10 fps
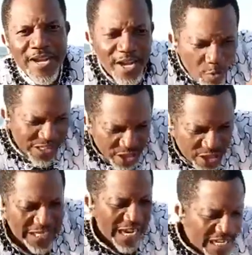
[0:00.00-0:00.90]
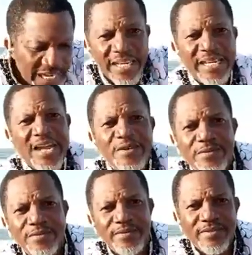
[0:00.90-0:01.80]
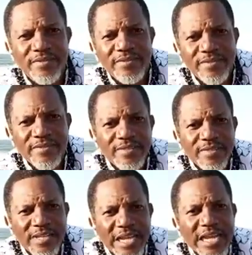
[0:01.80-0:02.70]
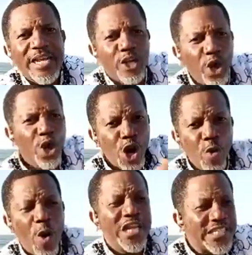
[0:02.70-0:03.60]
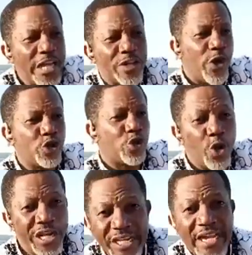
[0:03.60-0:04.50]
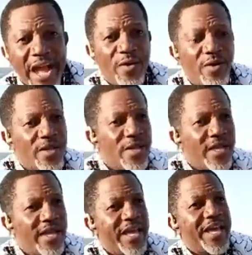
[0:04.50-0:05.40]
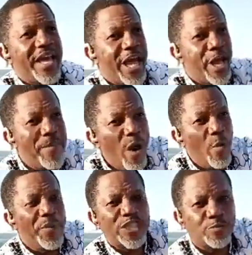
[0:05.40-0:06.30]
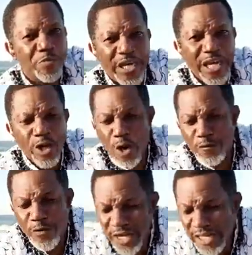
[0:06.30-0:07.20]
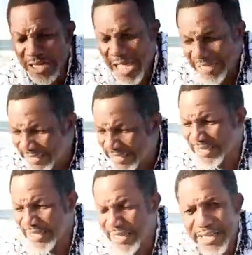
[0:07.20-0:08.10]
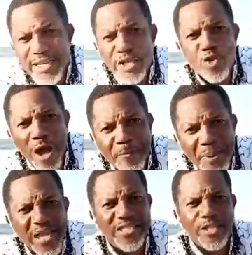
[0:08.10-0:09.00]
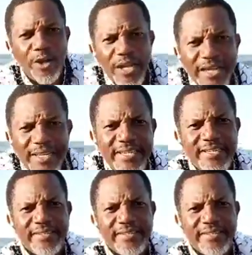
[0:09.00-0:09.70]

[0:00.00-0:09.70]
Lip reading: They were teaching them kneeling down. Do you know what it takes for you to kneel down? A man will be speaking, not feeling that you are pains in your leg.